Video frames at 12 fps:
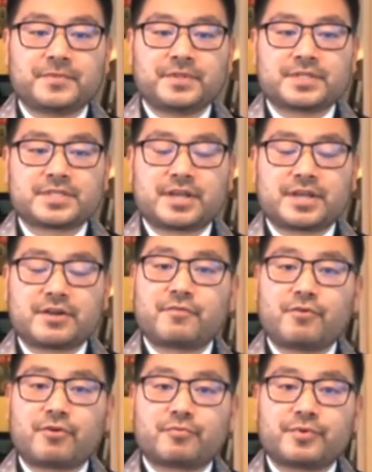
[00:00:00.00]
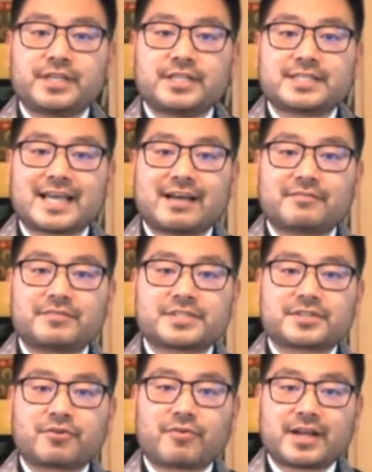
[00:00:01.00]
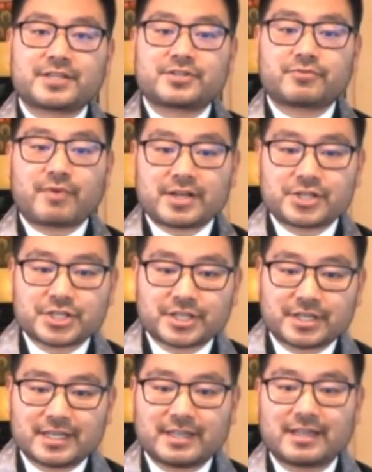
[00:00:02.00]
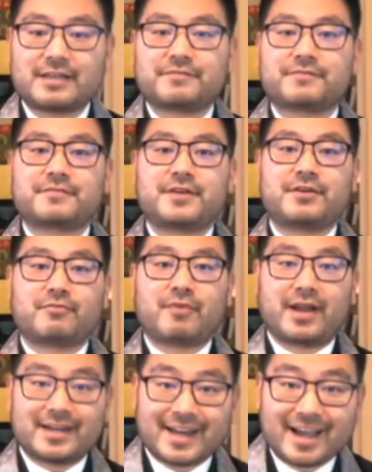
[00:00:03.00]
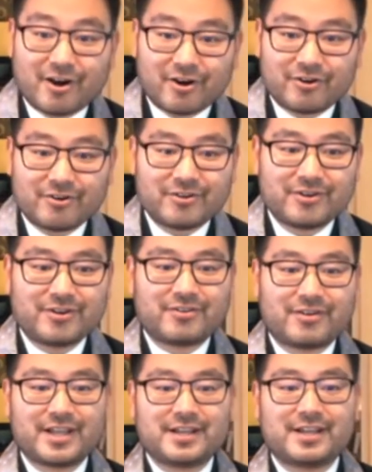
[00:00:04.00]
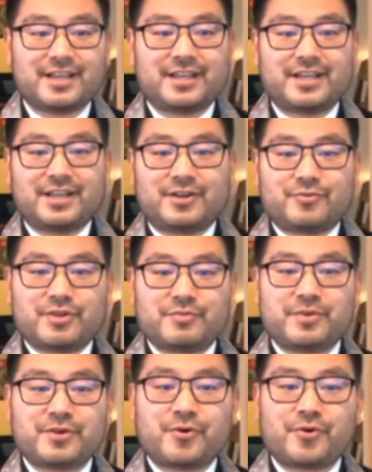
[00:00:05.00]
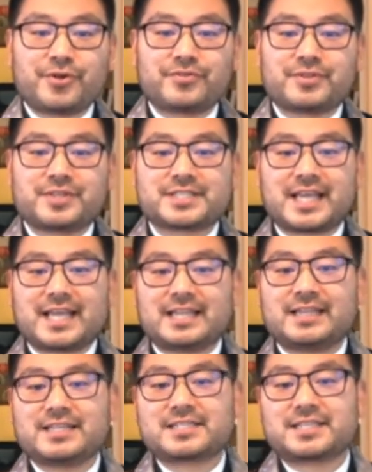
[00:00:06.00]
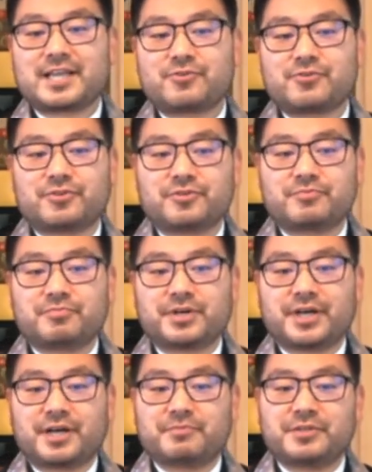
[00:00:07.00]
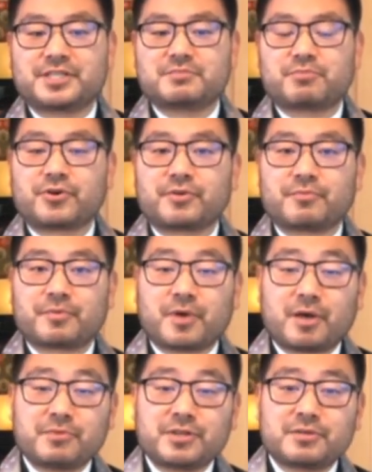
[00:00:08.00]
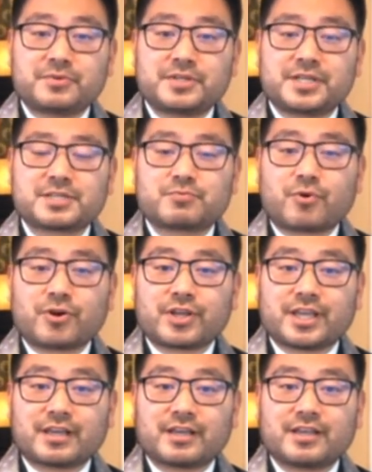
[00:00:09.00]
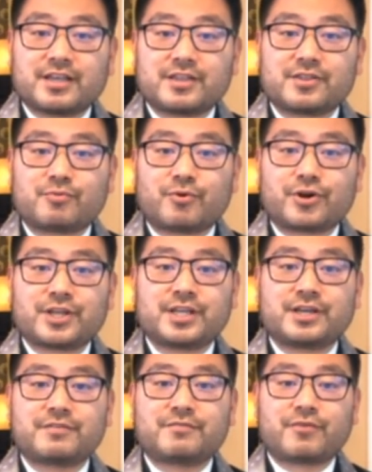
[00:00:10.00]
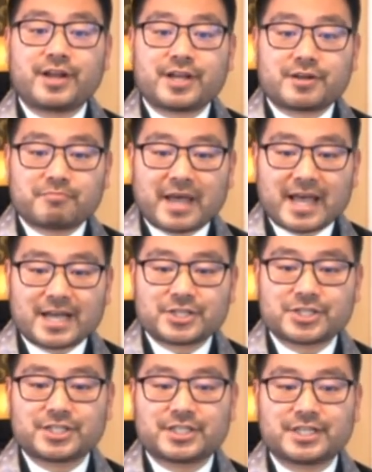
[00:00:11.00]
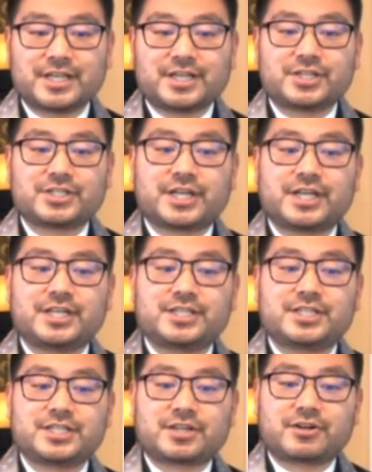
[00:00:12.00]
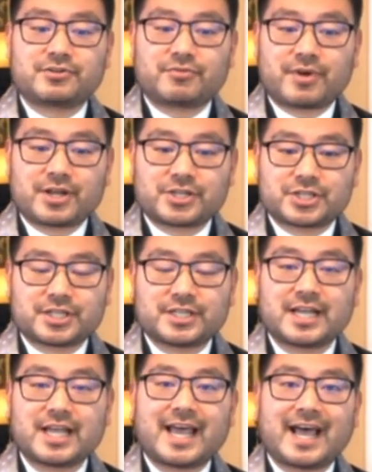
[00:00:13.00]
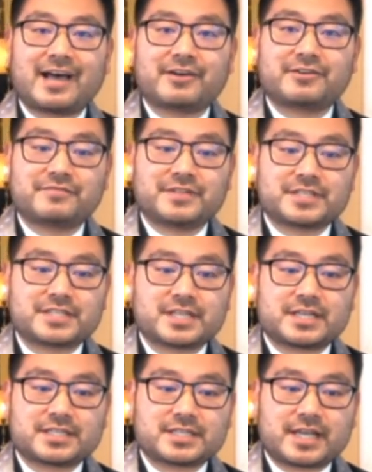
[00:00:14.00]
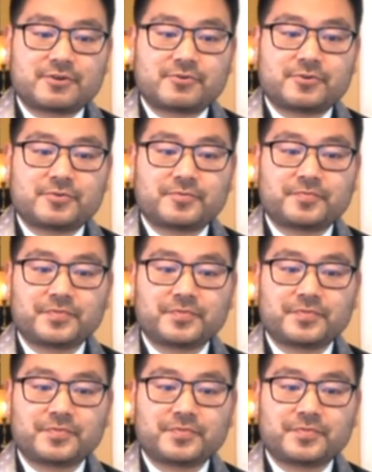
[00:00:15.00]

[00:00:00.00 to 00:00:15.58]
So therefore, we need to have this correct direction in life right now, right? We have been going through this endless cycle, but Amida Buddha's working, the working of great compassion changes our direction out of this cycle.